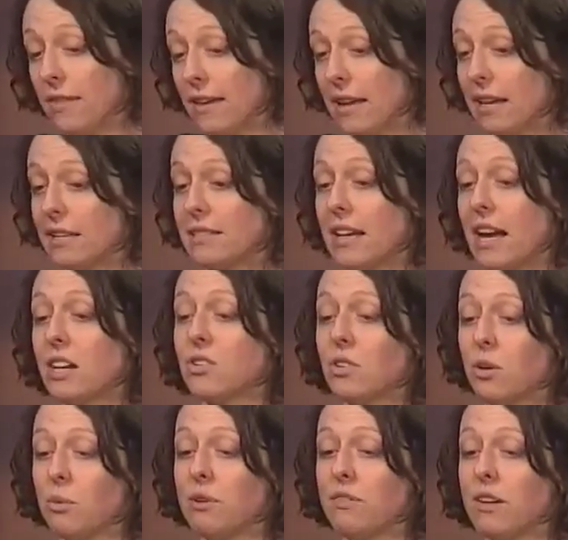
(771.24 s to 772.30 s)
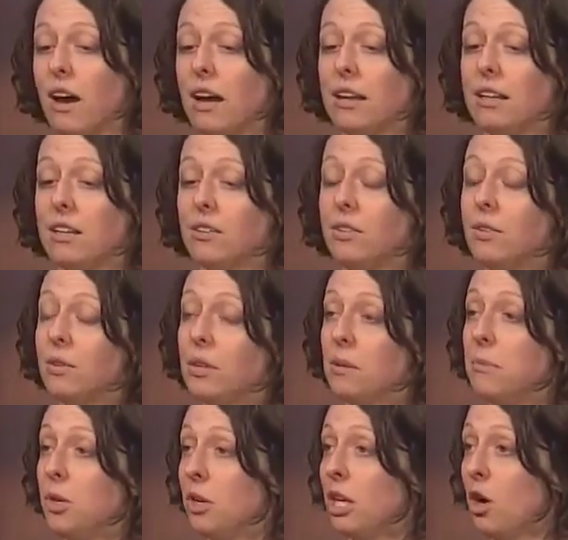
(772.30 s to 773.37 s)
thing is actually we've gotten into
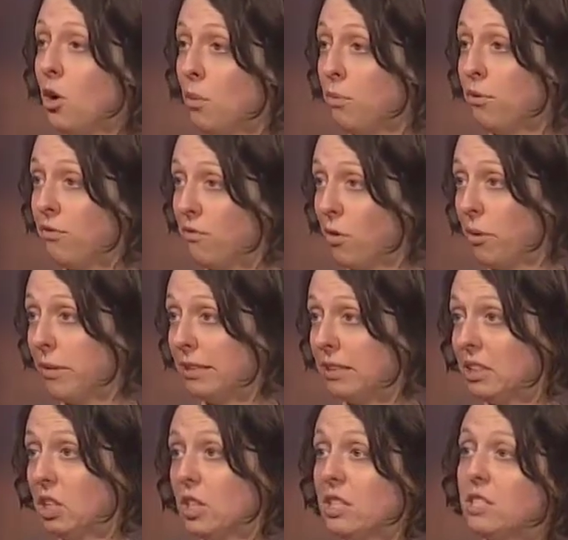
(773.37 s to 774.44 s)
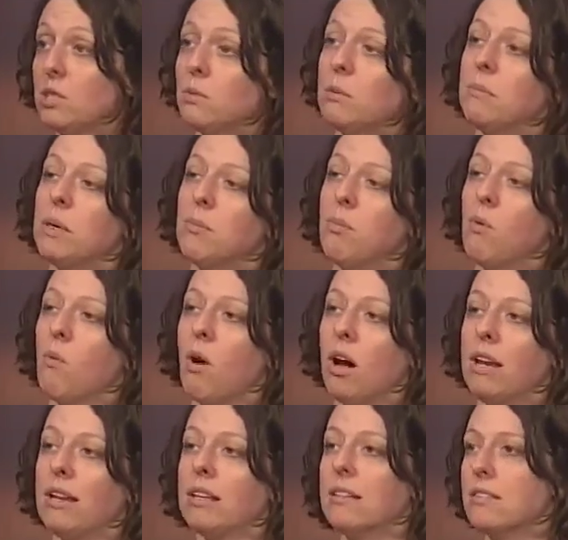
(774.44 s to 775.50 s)
community home performance. So this is when people
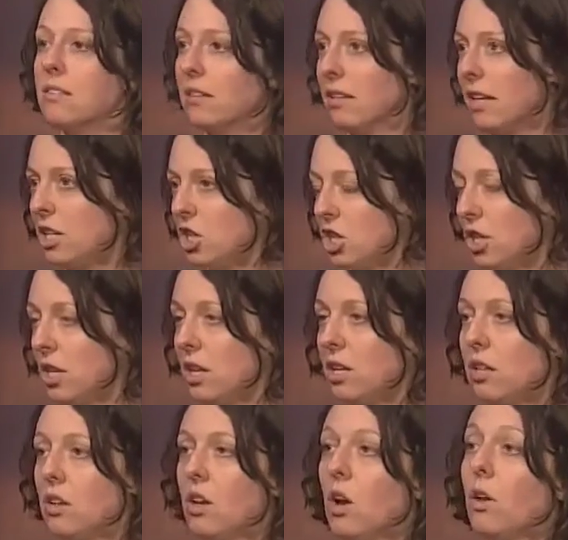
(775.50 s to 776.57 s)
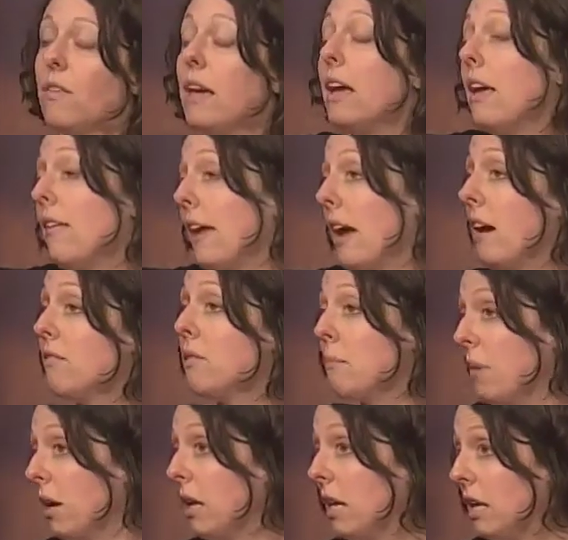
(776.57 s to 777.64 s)
want insulation, and they have the
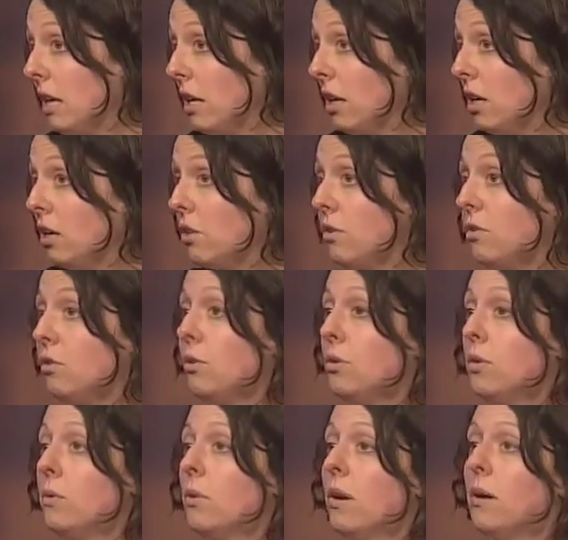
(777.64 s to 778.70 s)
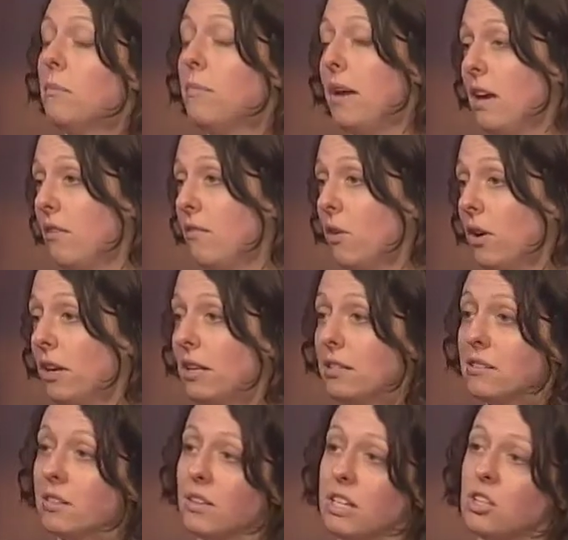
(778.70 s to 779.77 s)
money to pay for it,
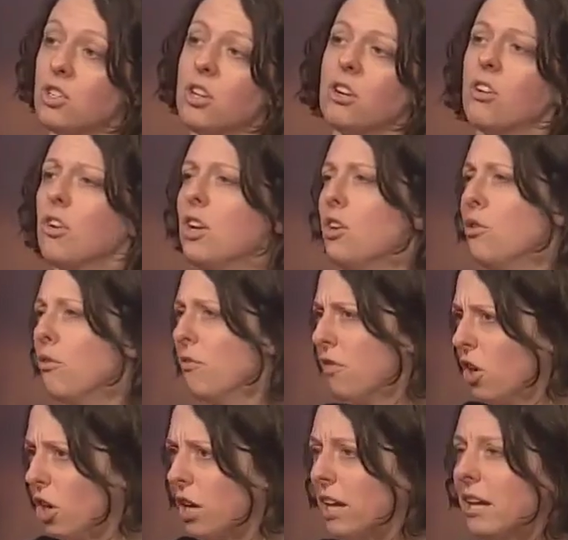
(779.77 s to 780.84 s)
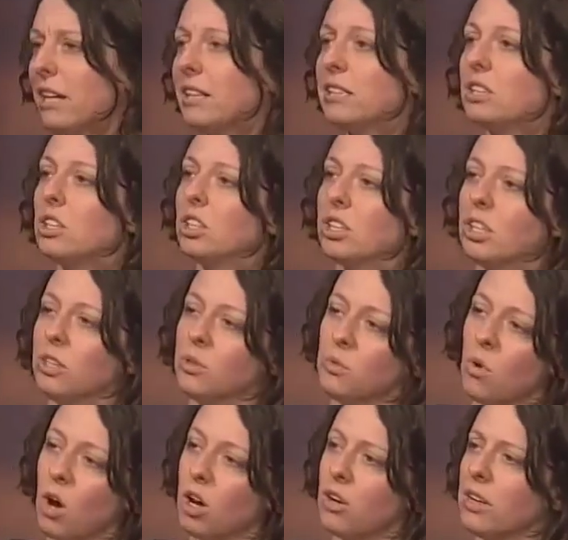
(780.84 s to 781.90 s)
insulation or a new furnace or a new
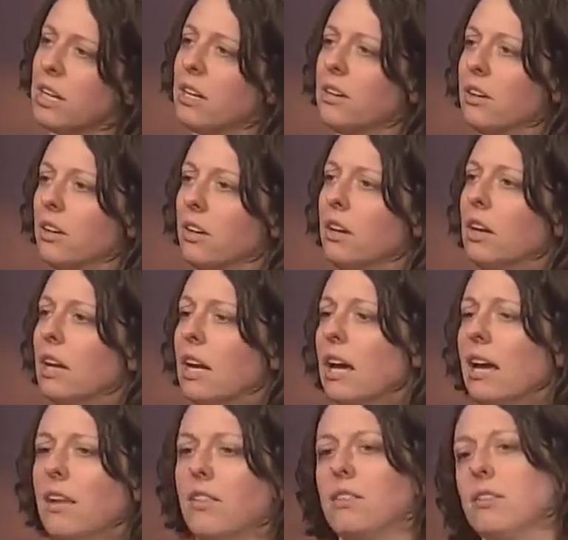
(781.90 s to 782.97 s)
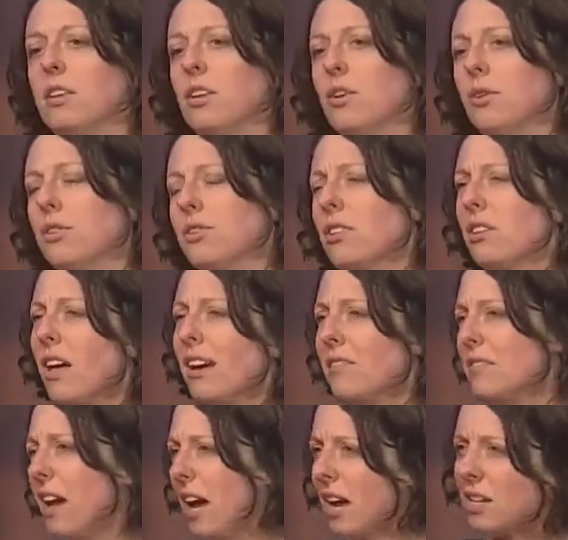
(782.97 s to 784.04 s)
water heater. And there's a lot
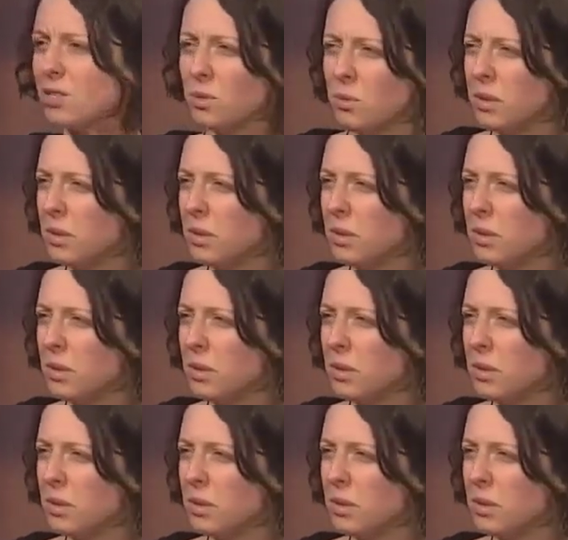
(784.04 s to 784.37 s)
of tax